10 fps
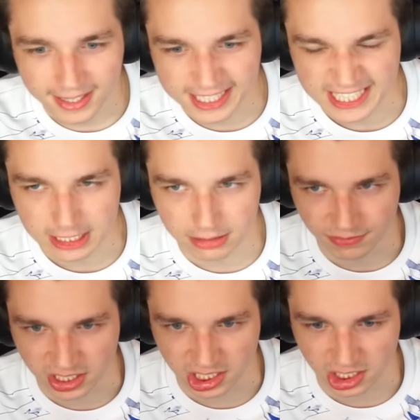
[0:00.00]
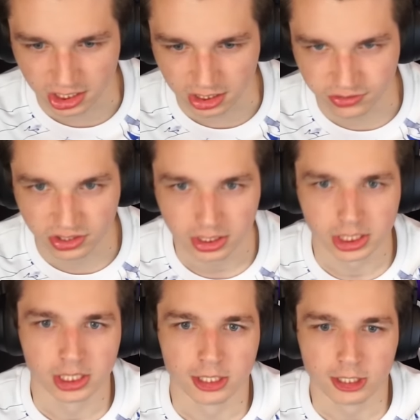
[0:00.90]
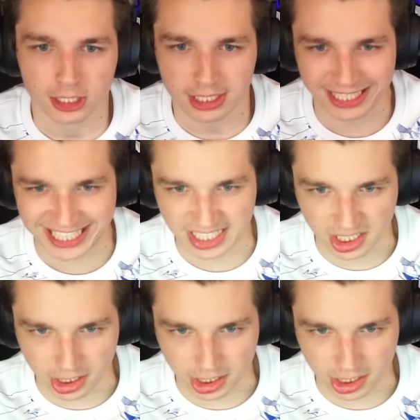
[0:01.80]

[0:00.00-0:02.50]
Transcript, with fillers: I love this stuff. I can't get